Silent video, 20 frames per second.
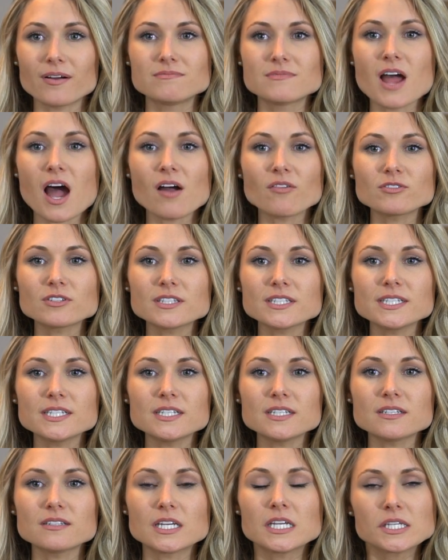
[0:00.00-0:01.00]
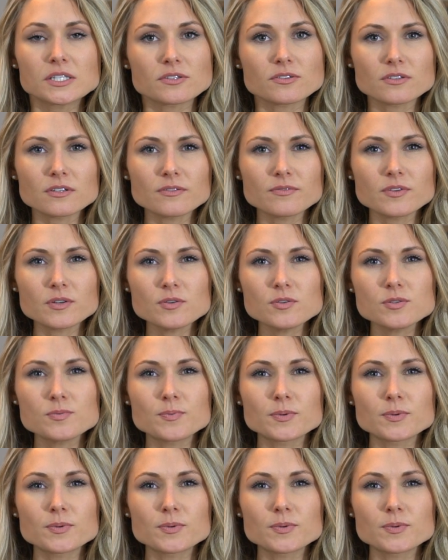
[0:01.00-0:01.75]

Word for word: not really either of those,